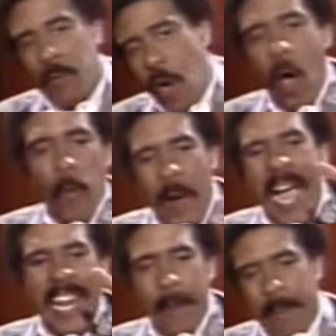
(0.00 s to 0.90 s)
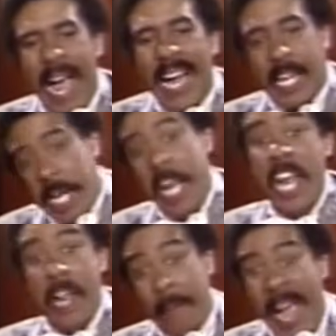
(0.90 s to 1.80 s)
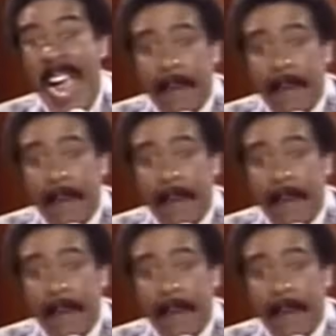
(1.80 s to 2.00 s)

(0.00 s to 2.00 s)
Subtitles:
drove around the block, came back,